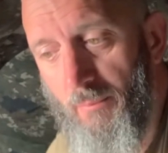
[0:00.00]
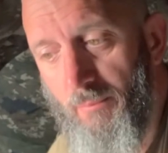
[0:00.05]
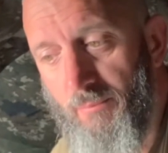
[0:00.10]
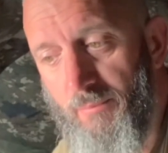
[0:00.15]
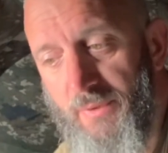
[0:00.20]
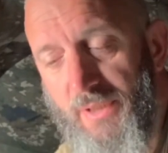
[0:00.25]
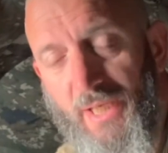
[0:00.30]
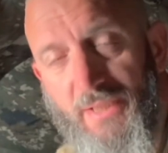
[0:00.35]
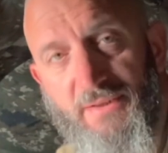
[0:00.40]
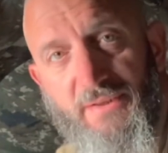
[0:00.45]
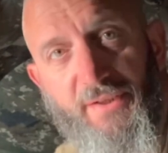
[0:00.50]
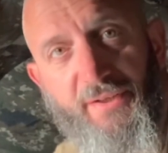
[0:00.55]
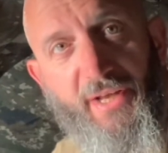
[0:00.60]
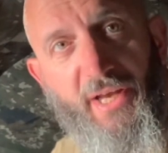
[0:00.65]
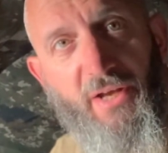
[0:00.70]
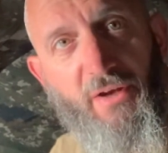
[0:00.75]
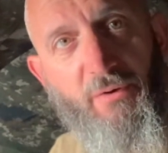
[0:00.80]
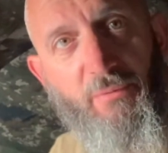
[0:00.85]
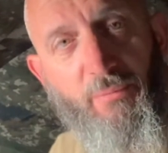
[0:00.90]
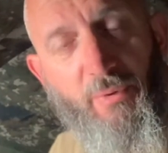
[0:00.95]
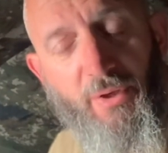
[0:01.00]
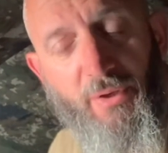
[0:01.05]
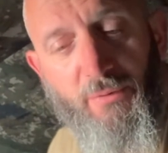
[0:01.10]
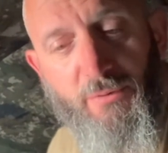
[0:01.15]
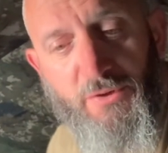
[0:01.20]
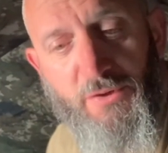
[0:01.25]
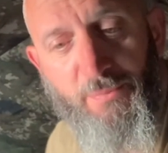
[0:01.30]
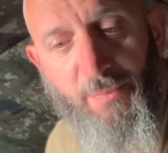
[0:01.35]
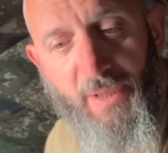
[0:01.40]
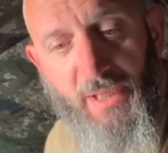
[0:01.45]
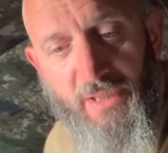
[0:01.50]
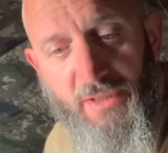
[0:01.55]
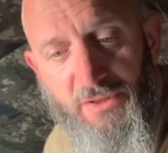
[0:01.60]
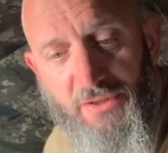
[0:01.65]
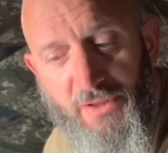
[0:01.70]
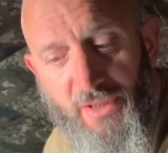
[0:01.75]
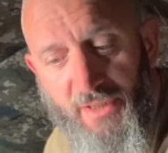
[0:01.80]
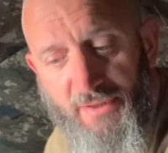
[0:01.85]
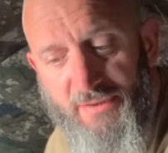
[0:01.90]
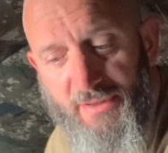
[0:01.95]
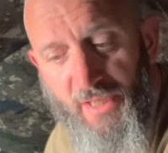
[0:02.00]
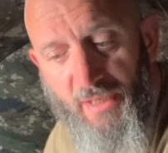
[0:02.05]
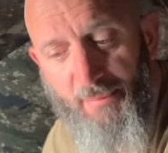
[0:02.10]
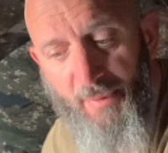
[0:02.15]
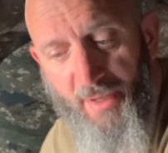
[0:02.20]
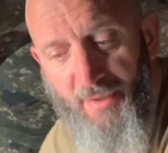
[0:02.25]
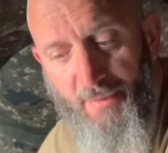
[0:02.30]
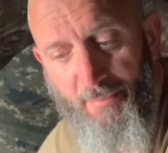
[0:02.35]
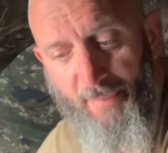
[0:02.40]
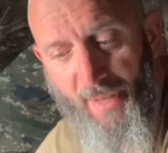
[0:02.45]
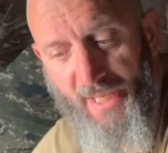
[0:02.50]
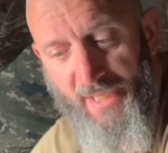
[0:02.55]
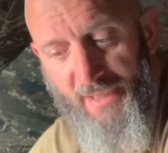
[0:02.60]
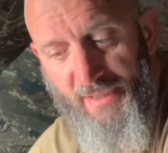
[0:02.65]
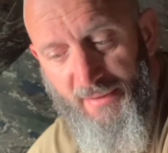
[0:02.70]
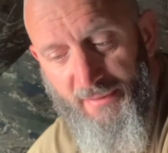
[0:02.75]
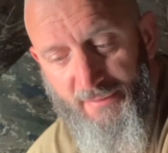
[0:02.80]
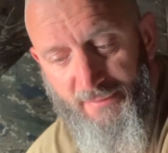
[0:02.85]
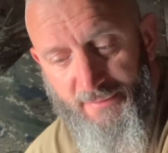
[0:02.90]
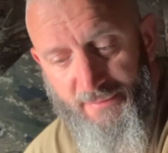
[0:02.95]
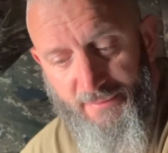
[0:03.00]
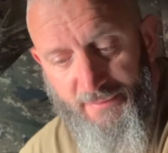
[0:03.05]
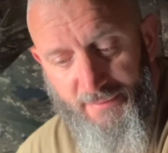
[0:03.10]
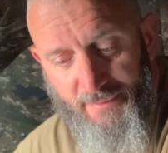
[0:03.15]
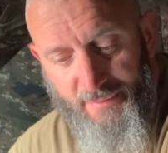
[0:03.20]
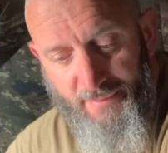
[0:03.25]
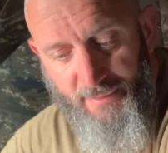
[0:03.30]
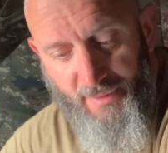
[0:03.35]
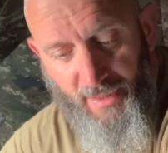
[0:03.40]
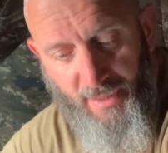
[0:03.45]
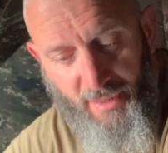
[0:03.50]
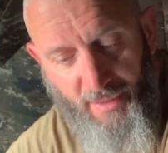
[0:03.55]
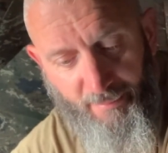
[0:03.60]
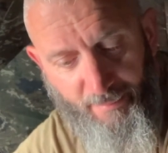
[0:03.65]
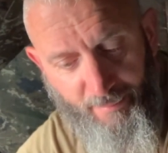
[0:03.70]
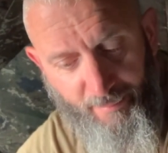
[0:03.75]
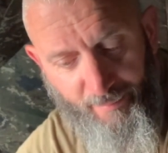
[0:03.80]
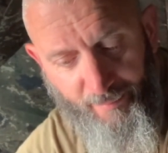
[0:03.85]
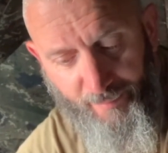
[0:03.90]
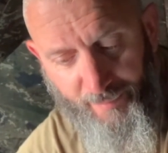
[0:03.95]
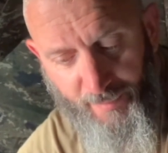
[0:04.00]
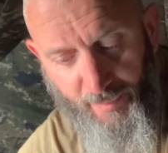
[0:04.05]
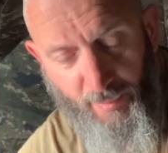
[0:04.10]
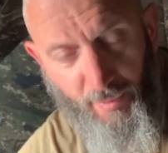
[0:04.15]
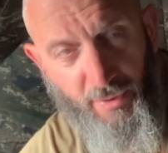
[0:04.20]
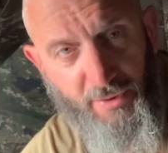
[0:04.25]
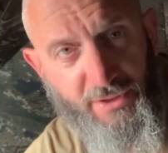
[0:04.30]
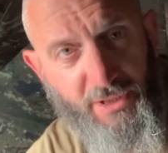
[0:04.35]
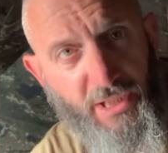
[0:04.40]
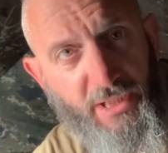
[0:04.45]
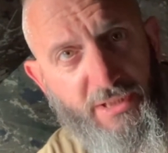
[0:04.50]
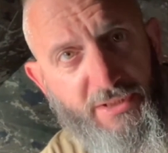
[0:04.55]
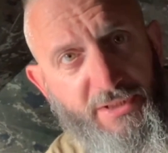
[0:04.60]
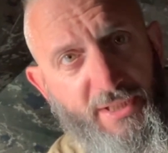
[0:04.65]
Yesterday, when I was speaking to you yesterday about the bait, well, I said it's